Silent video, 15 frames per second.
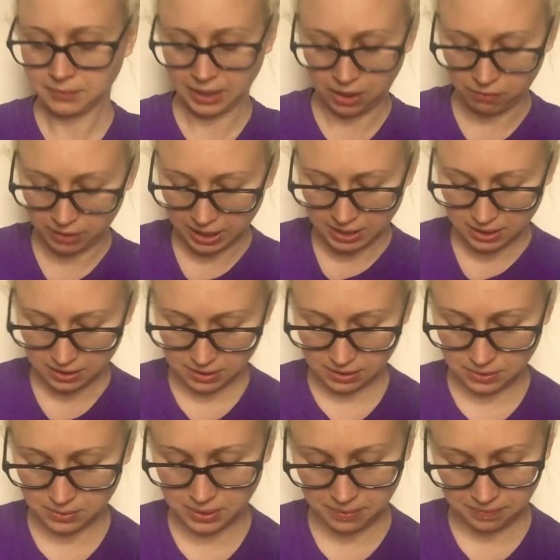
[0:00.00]
I'll write it
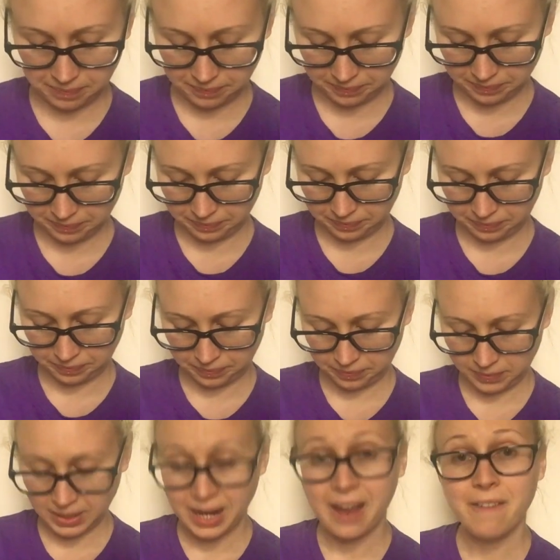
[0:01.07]
as
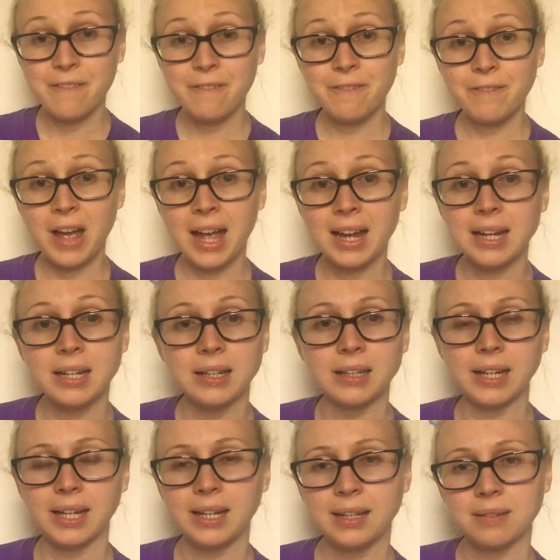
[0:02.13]
well. Finally.